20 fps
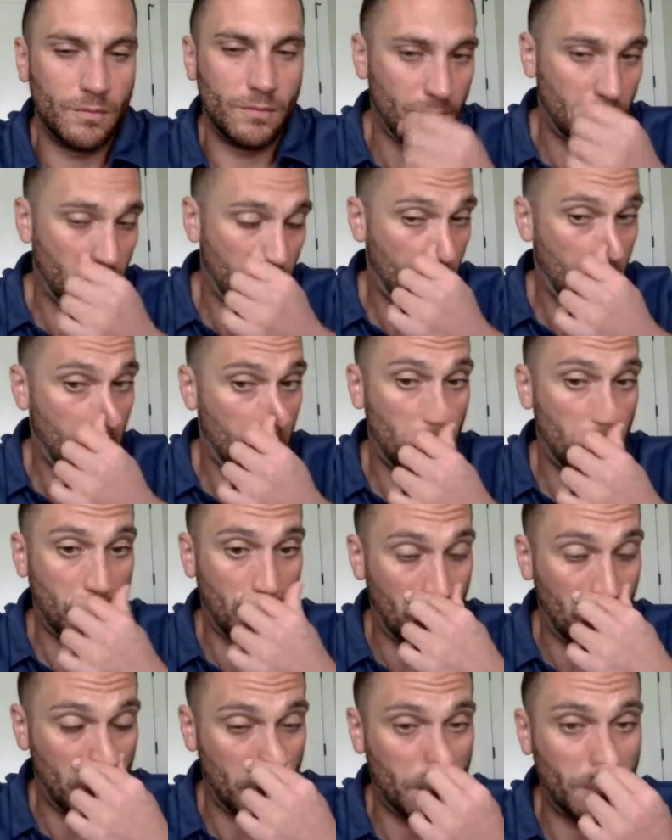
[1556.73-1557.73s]

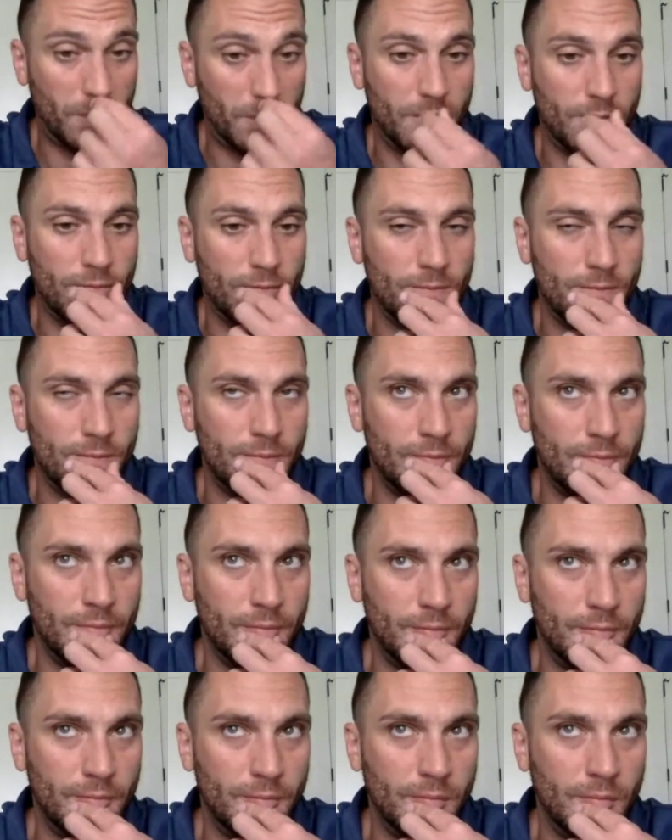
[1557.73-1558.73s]

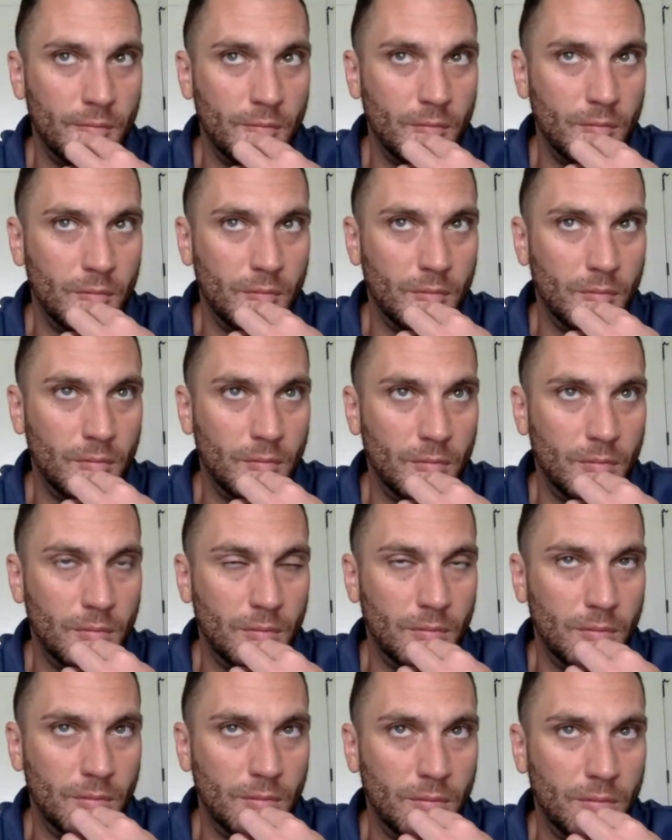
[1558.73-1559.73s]

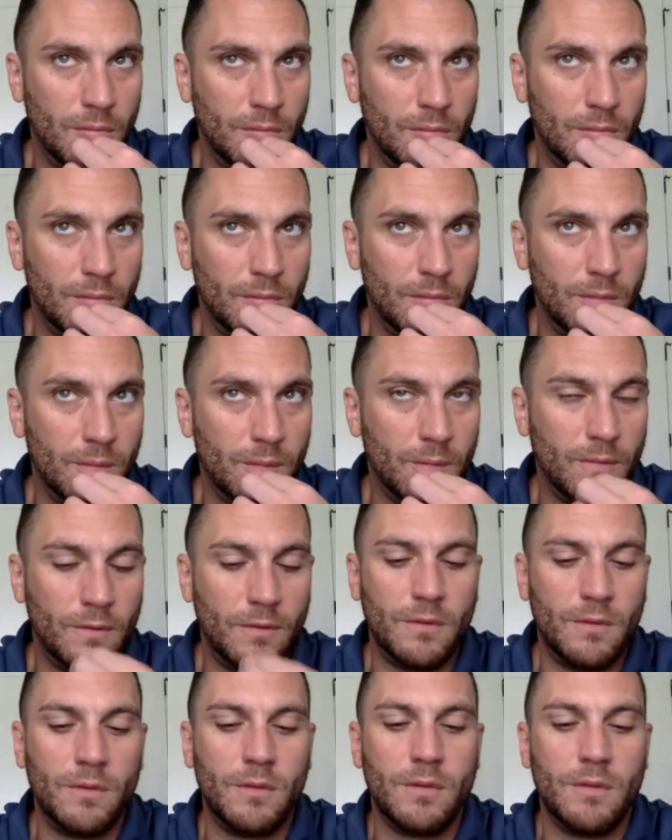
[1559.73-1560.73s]

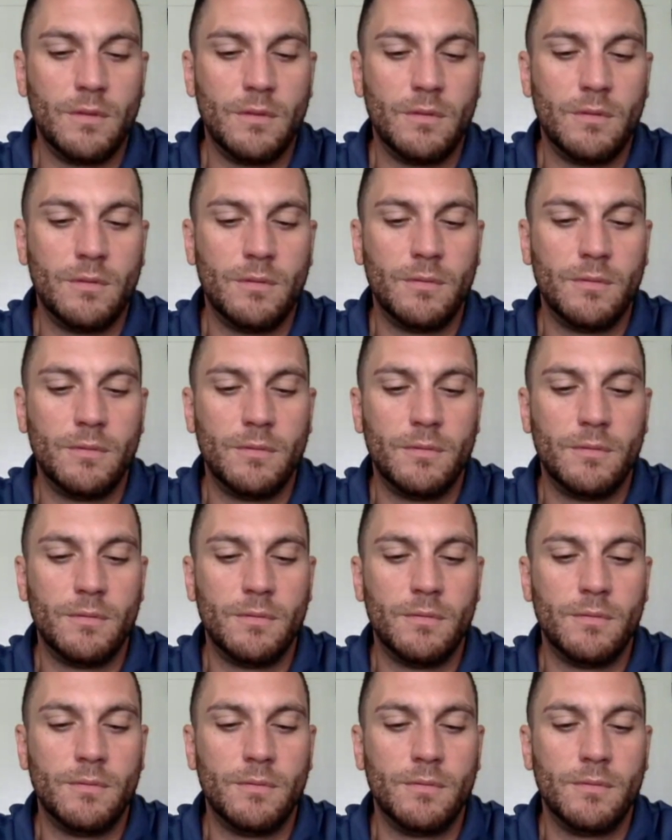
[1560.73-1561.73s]
This person isn't speaking.